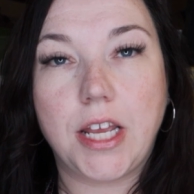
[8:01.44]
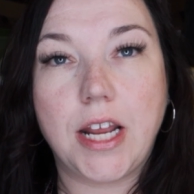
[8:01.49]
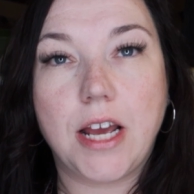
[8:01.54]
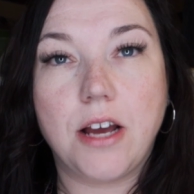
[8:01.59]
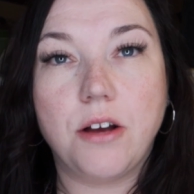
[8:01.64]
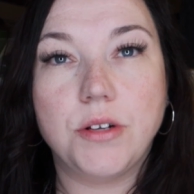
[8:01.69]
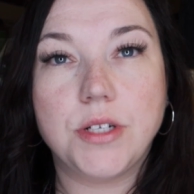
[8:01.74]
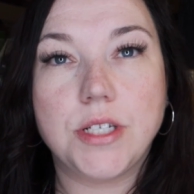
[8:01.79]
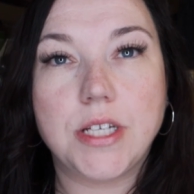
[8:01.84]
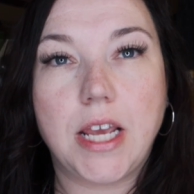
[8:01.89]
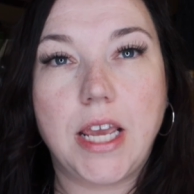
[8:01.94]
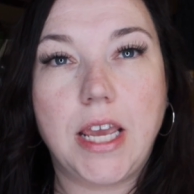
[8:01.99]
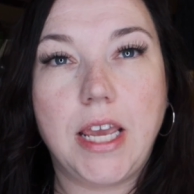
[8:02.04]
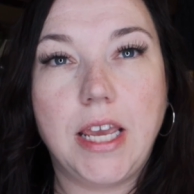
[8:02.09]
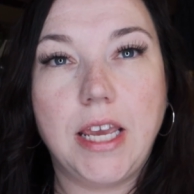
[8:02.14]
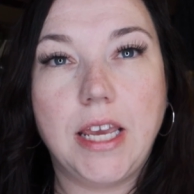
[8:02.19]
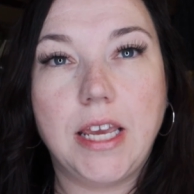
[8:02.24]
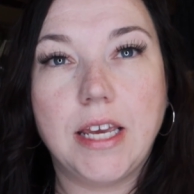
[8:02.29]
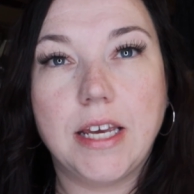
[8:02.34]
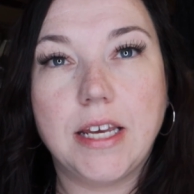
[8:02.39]
it out
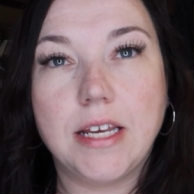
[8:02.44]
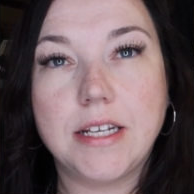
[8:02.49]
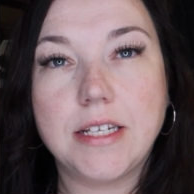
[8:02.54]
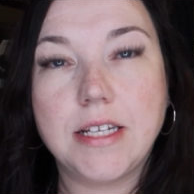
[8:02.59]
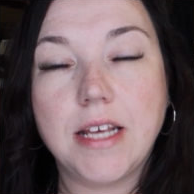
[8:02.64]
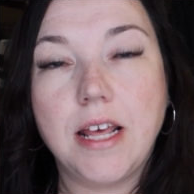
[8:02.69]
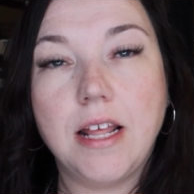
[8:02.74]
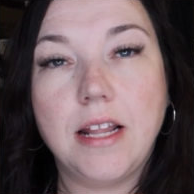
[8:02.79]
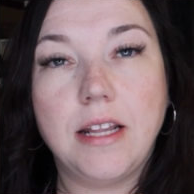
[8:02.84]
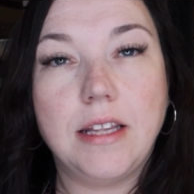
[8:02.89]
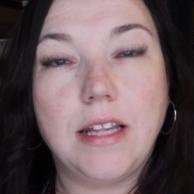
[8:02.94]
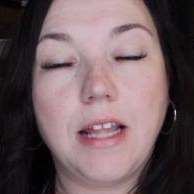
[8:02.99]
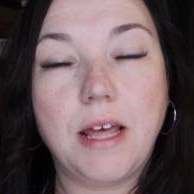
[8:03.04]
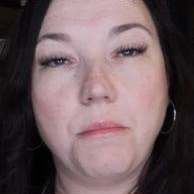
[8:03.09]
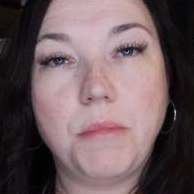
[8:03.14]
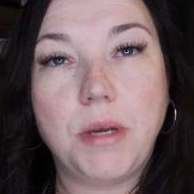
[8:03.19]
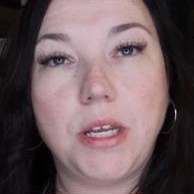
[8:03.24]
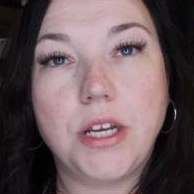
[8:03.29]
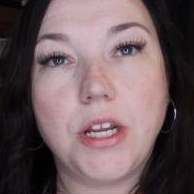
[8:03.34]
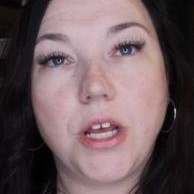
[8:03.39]
and
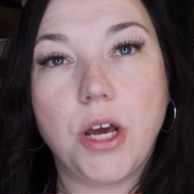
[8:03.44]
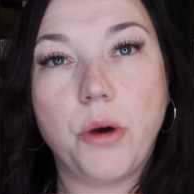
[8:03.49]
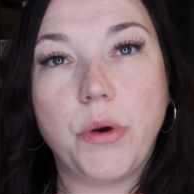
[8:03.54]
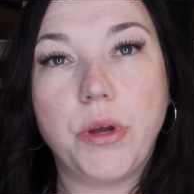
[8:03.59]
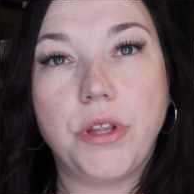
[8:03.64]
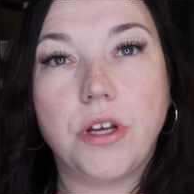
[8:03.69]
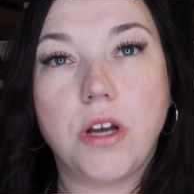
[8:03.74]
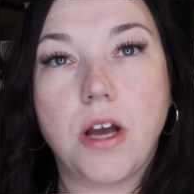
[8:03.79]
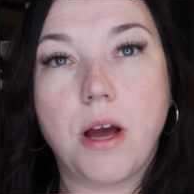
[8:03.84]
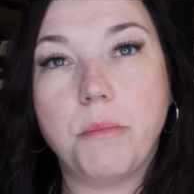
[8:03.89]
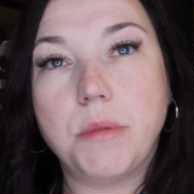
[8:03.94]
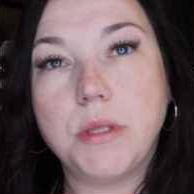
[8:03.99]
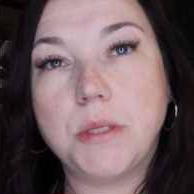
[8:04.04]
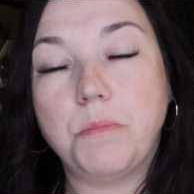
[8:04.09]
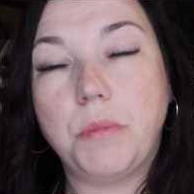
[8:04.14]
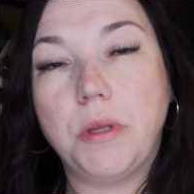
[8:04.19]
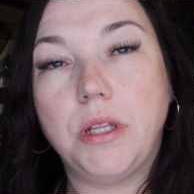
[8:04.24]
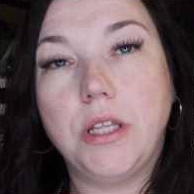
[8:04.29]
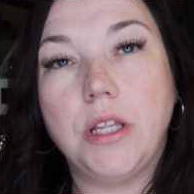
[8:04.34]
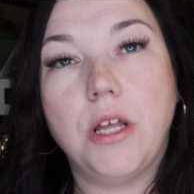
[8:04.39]
let me know in the comments
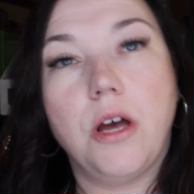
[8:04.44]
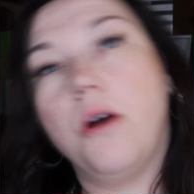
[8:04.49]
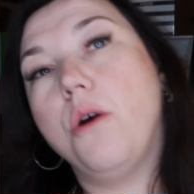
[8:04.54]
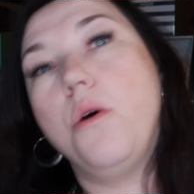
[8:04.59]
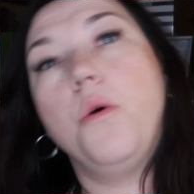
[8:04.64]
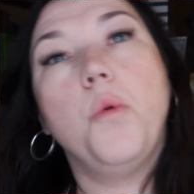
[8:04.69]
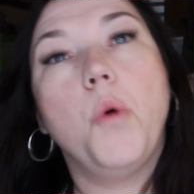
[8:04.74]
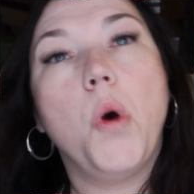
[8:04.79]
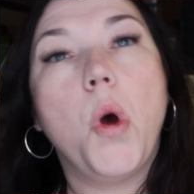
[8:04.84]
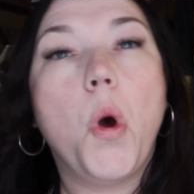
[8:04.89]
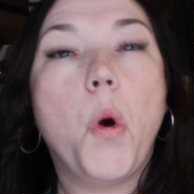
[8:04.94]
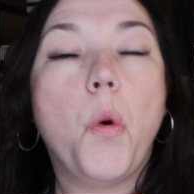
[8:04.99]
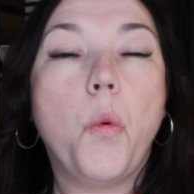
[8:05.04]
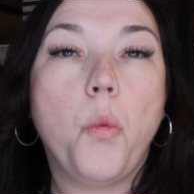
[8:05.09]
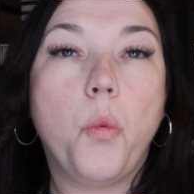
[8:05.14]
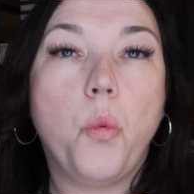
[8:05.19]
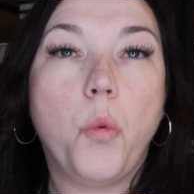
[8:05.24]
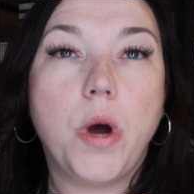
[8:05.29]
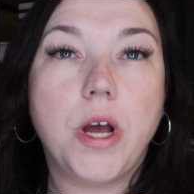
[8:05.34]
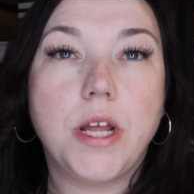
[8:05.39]
below
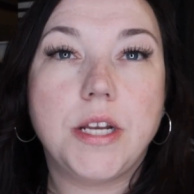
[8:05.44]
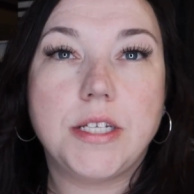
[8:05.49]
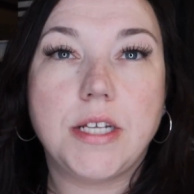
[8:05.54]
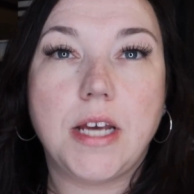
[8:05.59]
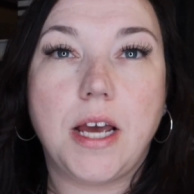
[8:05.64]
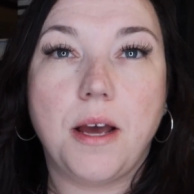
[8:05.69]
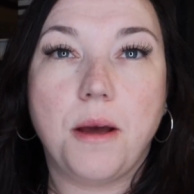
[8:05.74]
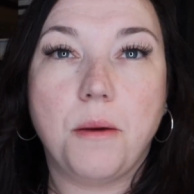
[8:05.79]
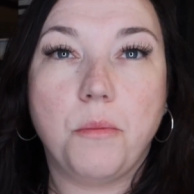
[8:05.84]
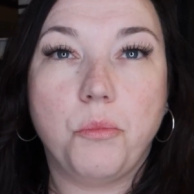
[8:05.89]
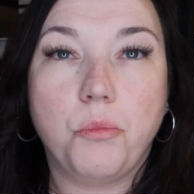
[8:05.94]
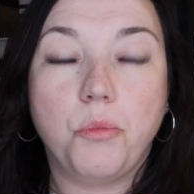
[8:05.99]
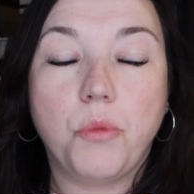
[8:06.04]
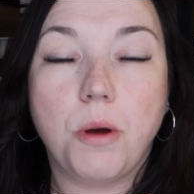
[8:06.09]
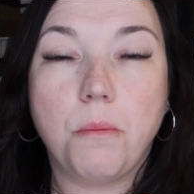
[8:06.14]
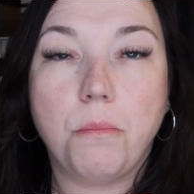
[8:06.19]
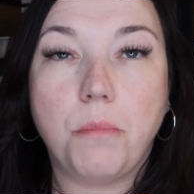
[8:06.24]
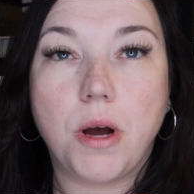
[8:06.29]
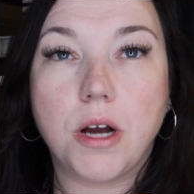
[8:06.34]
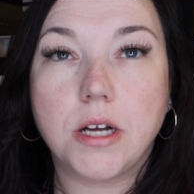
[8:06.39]
what
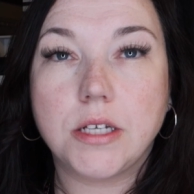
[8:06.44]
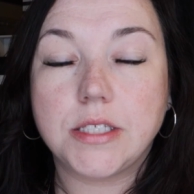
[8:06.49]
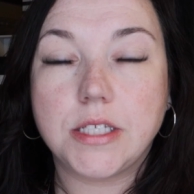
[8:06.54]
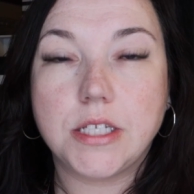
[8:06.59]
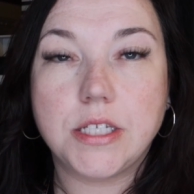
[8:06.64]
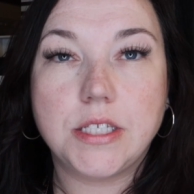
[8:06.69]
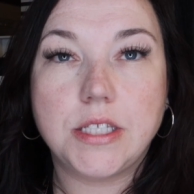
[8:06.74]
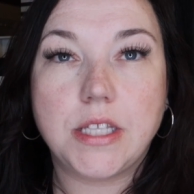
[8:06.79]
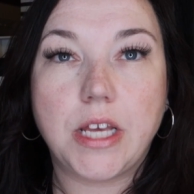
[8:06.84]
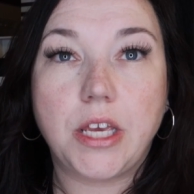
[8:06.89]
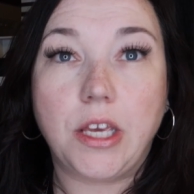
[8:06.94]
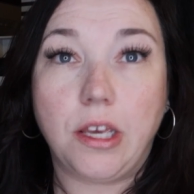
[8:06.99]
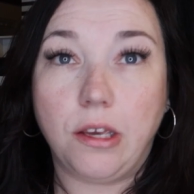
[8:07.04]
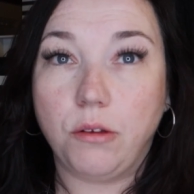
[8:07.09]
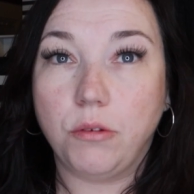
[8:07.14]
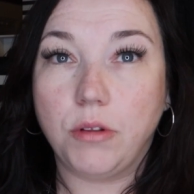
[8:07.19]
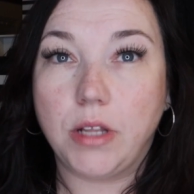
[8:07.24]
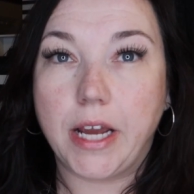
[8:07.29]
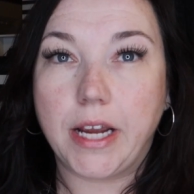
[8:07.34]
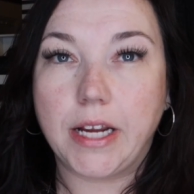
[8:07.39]
boxes that
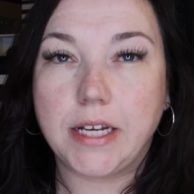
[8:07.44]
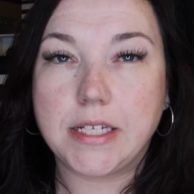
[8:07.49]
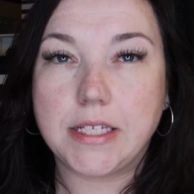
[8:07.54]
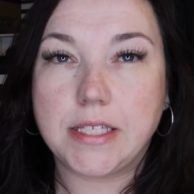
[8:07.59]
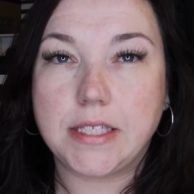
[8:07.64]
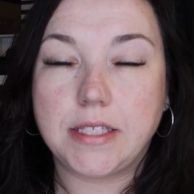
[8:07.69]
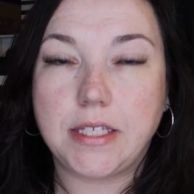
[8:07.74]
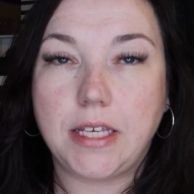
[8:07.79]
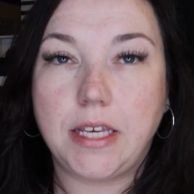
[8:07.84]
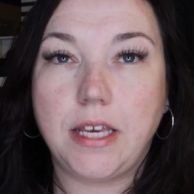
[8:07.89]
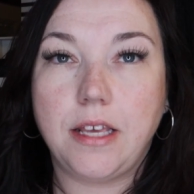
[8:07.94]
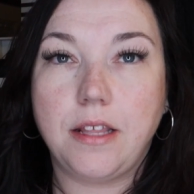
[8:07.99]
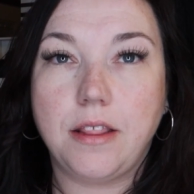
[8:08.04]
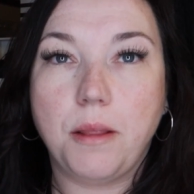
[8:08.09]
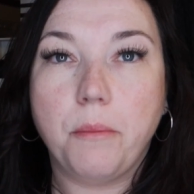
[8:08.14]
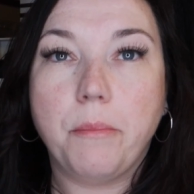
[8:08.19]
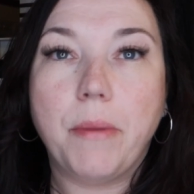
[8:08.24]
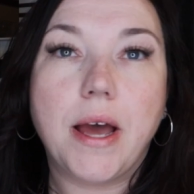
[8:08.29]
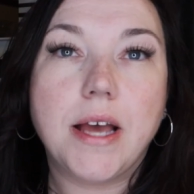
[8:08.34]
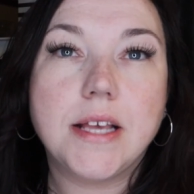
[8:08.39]
you like to see
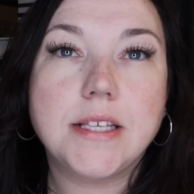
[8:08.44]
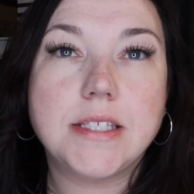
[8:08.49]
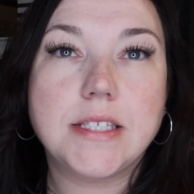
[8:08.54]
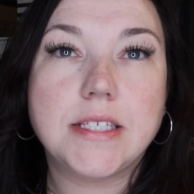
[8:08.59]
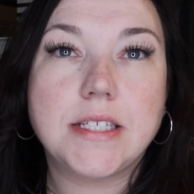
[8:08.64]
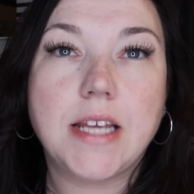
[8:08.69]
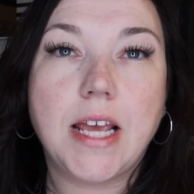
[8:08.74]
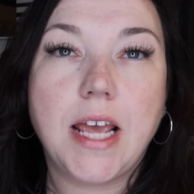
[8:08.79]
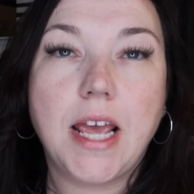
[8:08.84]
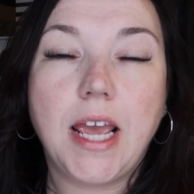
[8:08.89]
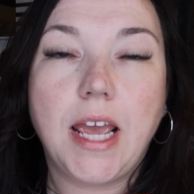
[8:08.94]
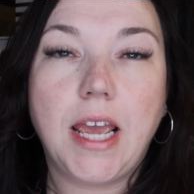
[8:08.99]
the best,